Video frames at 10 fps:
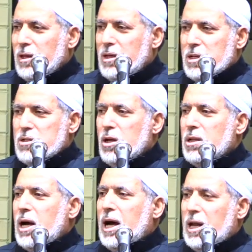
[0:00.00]
It is
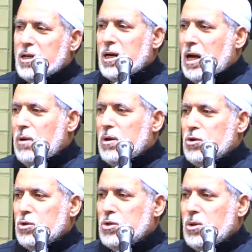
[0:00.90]
not under our
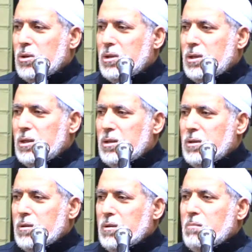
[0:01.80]

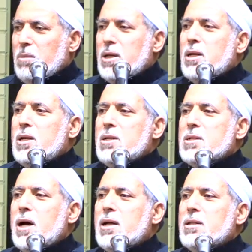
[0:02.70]
control, but it
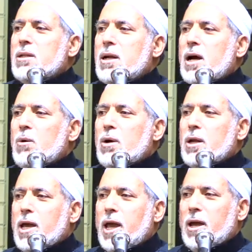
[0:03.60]
is under
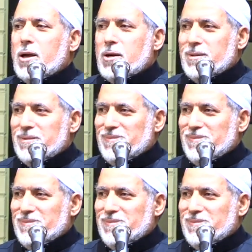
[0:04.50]
our care.